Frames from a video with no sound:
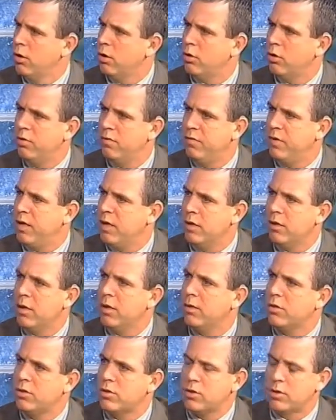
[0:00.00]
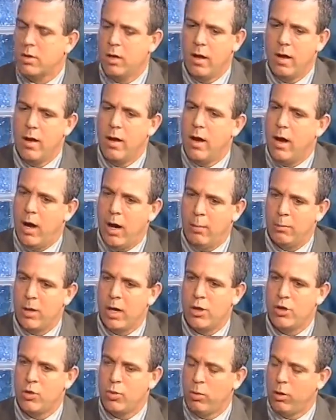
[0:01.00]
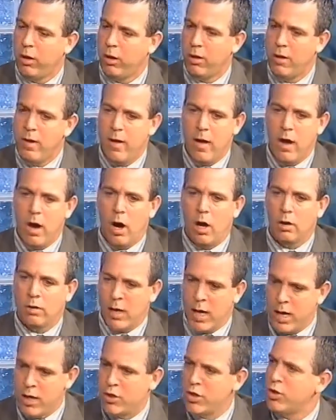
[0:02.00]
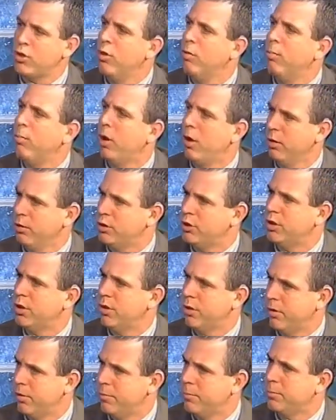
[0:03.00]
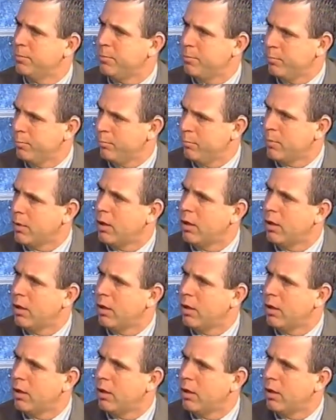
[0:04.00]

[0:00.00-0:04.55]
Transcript: convenience, I'm not sure. They want you to use person. the system. They want you to